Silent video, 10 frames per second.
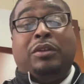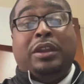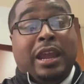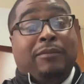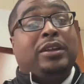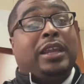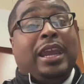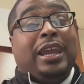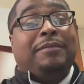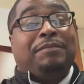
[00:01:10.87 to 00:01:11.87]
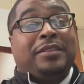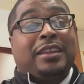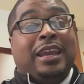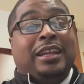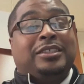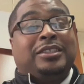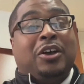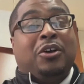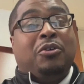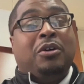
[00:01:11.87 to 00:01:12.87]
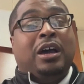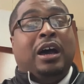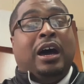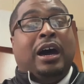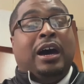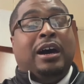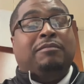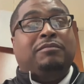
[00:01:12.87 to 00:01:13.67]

never get. And so um,